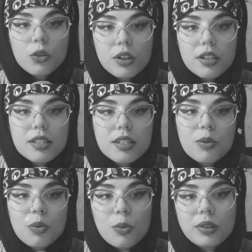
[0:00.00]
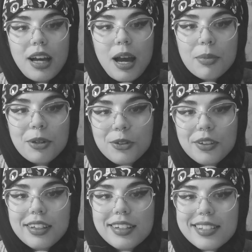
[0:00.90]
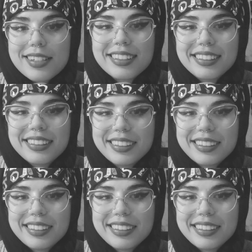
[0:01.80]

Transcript: can already see what will happen, you guys.